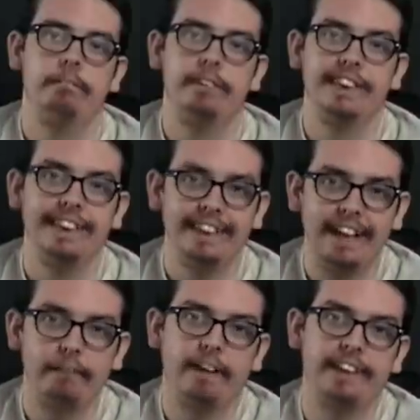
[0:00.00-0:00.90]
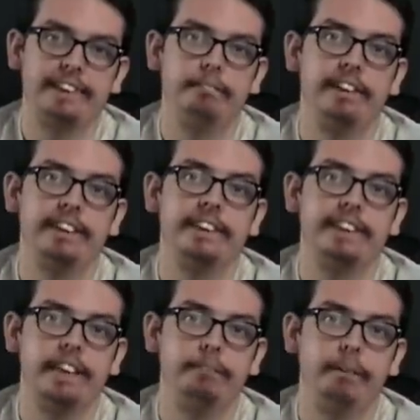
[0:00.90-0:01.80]
But he now had to make the
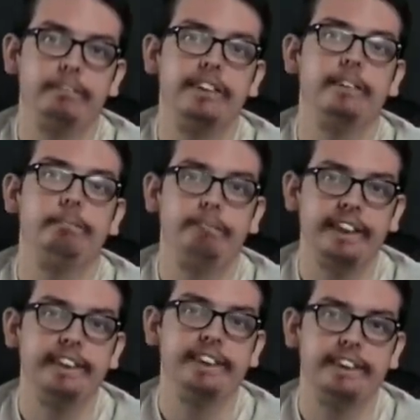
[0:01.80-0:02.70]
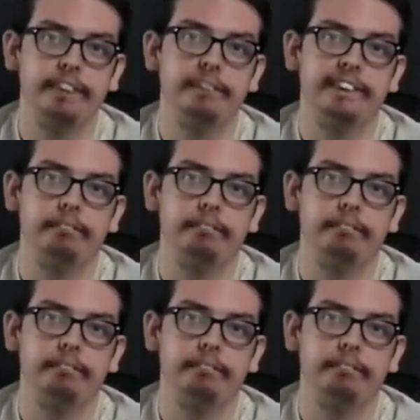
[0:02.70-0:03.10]
step up to the biggest series of